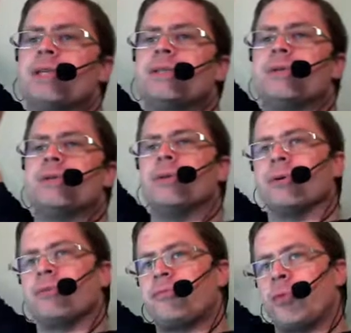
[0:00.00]
wait till
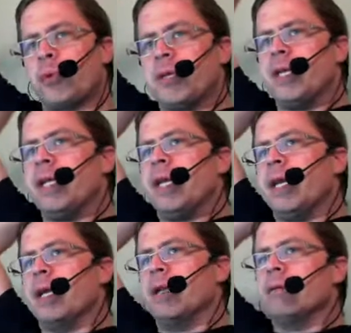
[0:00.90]
you're
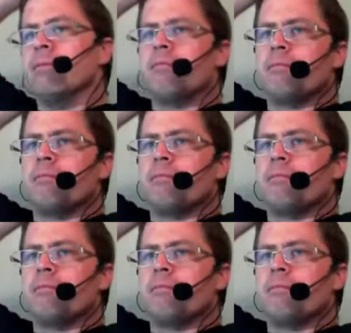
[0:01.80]
40 and